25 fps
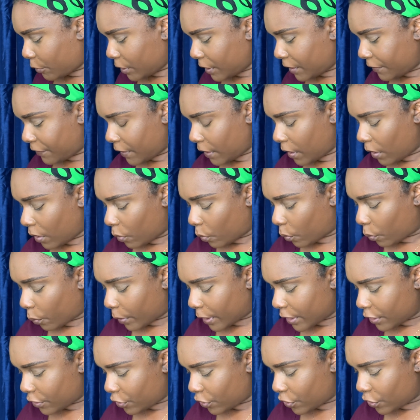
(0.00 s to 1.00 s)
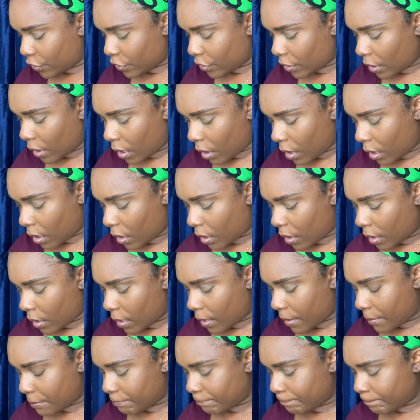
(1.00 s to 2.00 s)
to figure out which
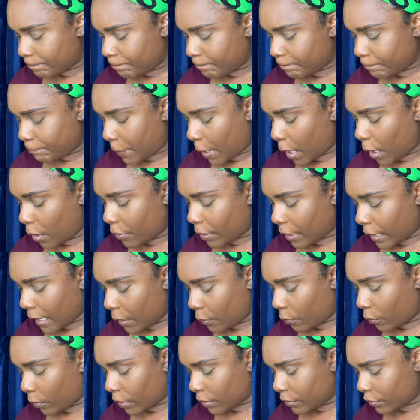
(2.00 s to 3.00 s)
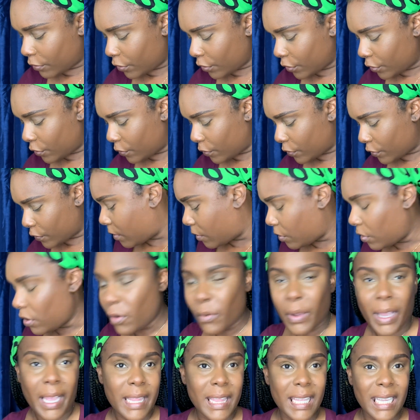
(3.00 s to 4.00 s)
um, powder I want to use. You know
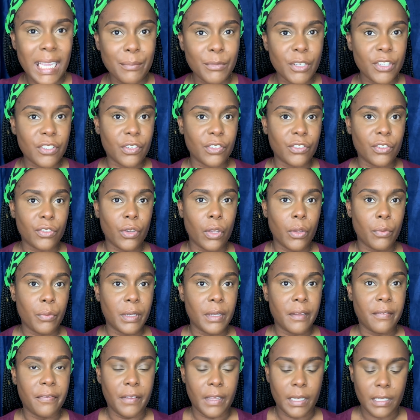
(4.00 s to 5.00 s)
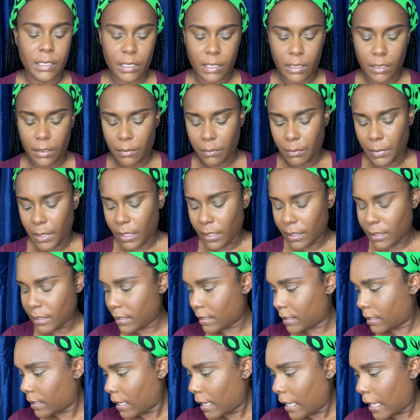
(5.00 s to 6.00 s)
what? I think I'm just going to go in with the Fenty
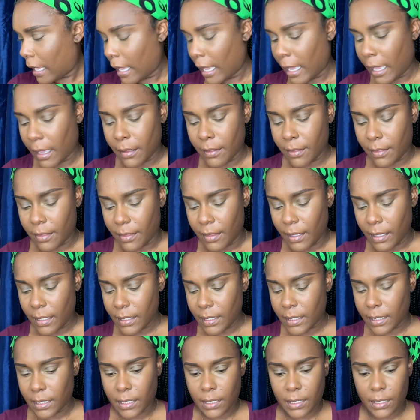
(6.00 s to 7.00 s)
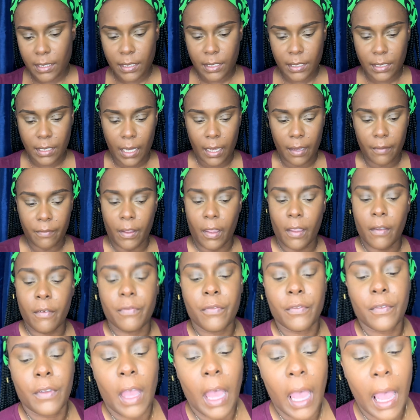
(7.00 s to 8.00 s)
because this, if,
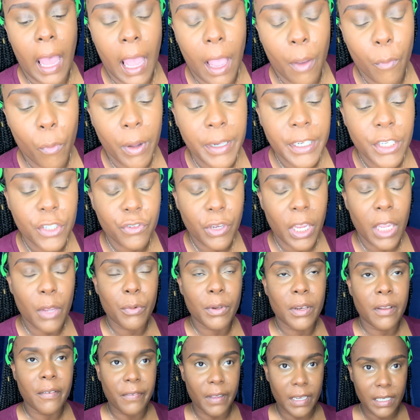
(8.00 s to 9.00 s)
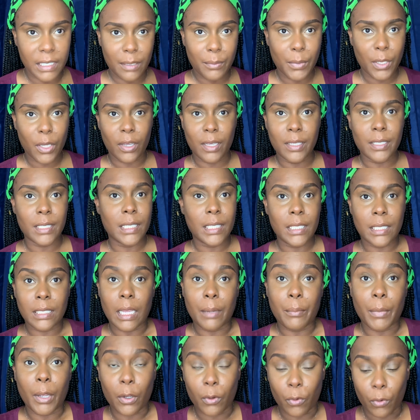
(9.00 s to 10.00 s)
if I want to try it with the Fenty because this is
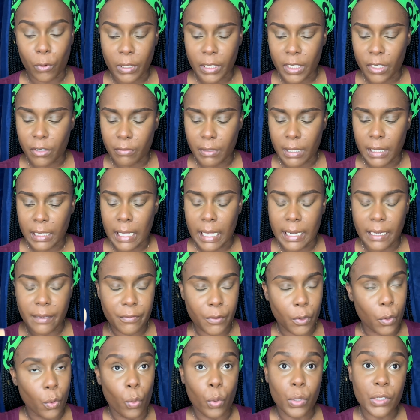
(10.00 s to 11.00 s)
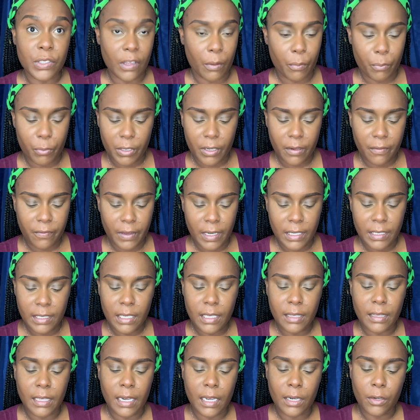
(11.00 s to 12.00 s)
like my holy grail and if it holds up with the
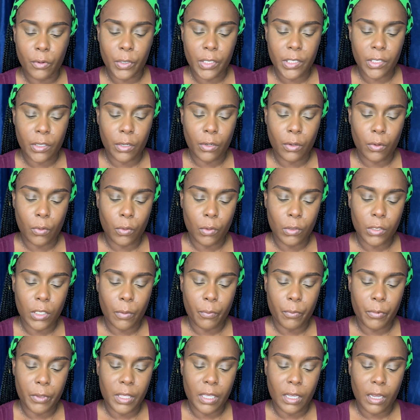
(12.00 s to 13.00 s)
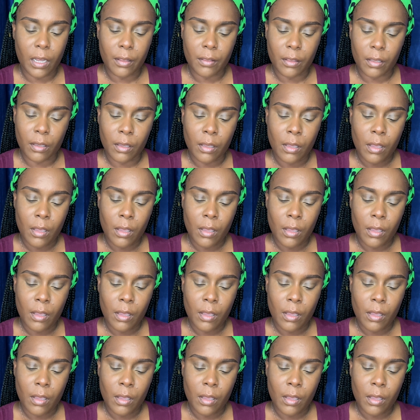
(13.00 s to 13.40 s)
Fenty, then I know it's going to hold up with the other,